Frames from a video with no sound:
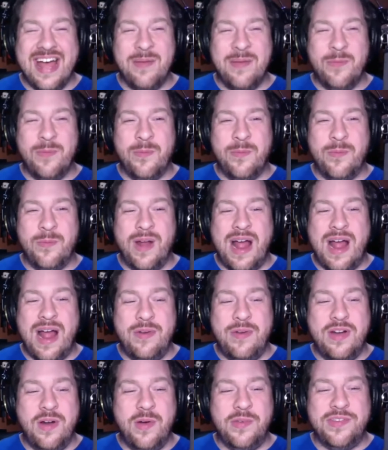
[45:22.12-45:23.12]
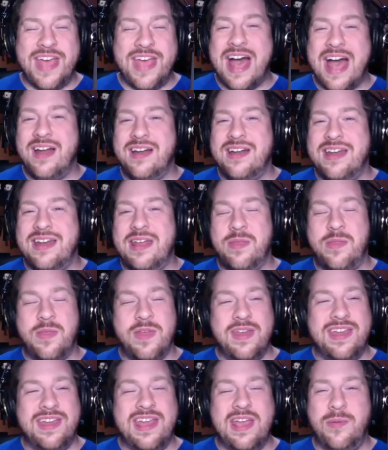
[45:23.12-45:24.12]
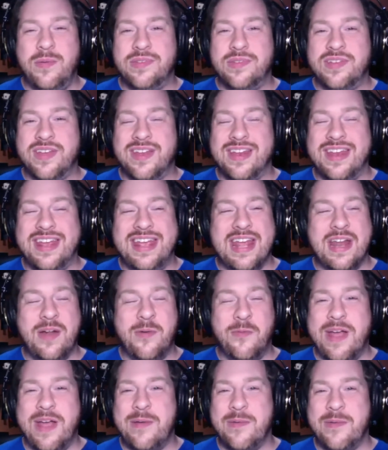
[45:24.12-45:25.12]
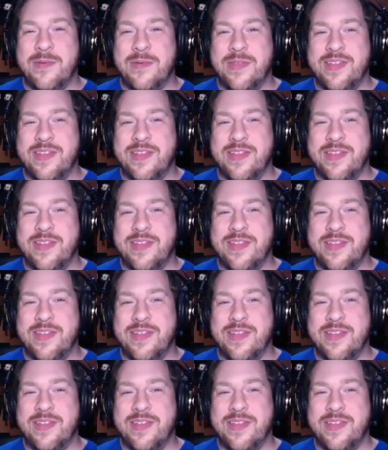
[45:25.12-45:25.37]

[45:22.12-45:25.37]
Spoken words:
What I want to know is how did he think he was going to get away with this?